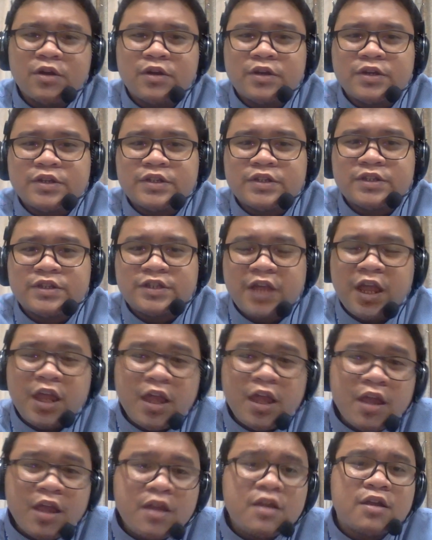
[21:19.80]

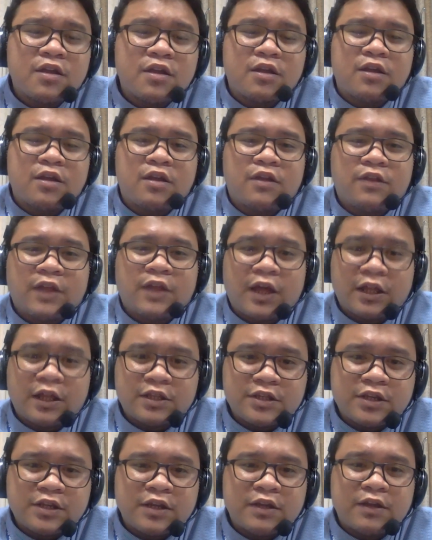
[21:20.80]
saying
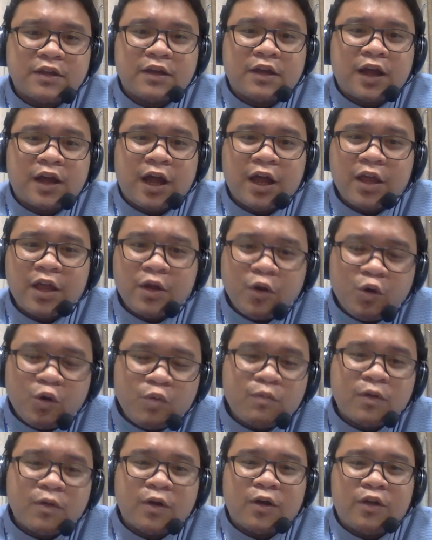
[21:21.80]
that I
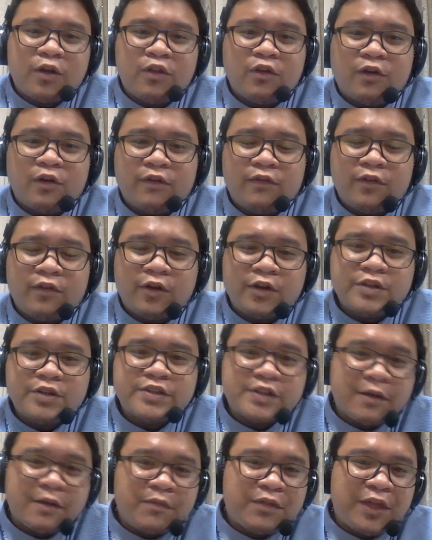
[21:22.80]
hope you have learned
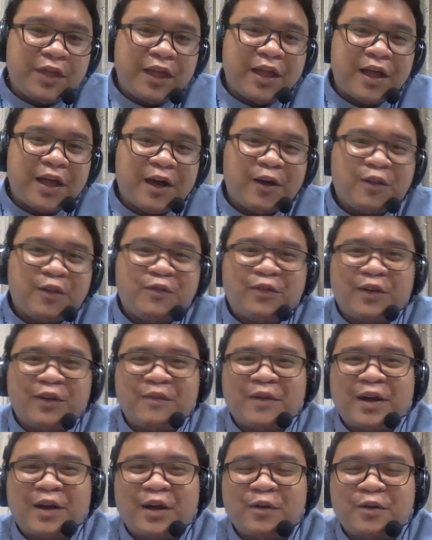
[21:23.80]
something out from
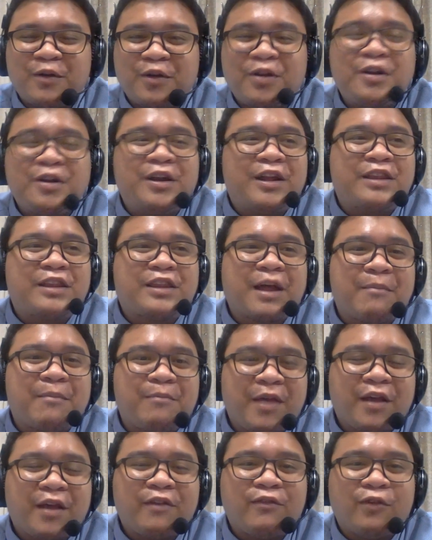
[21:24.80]
our
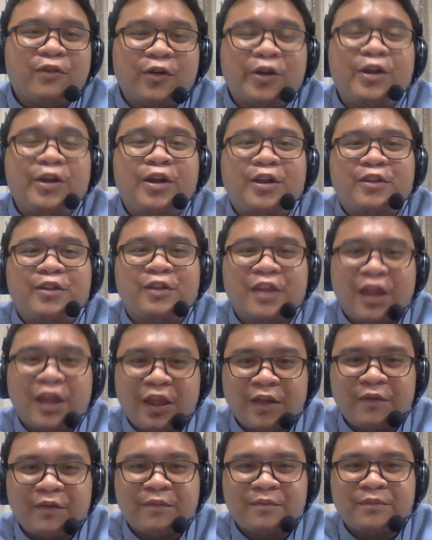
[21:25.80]
topic for
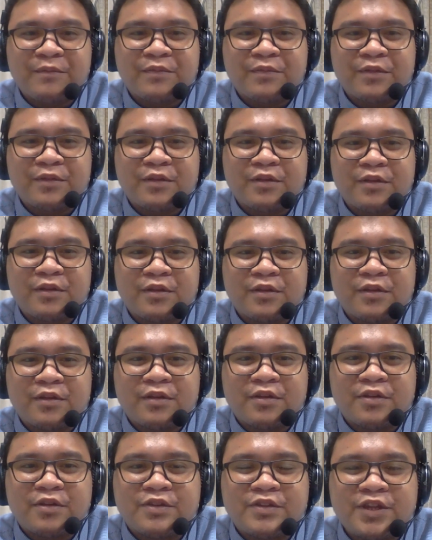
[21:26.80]
today.
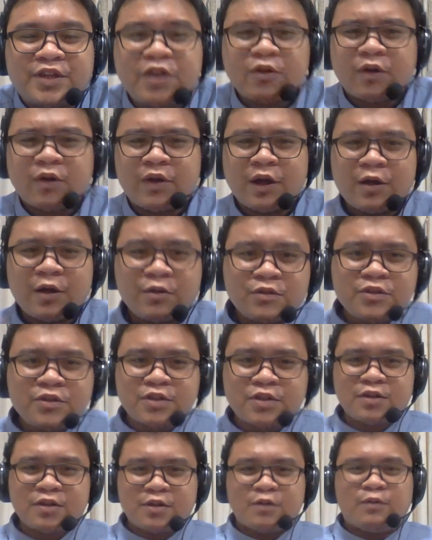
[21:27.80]
See you
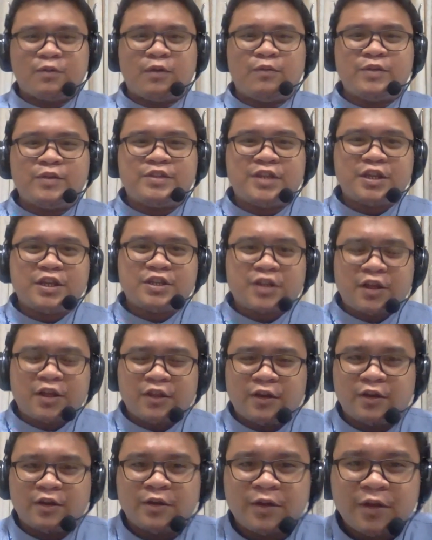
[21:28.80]
around when we see each
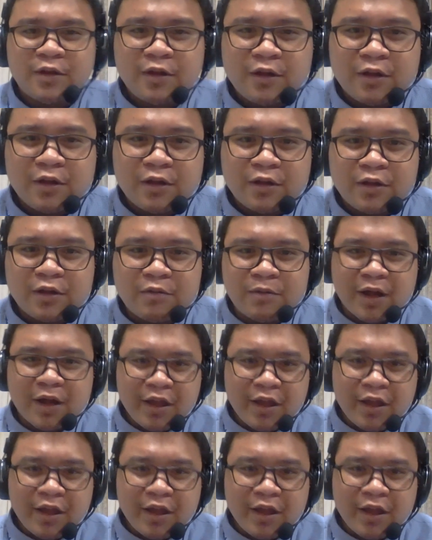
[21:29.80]
other. Goodbye,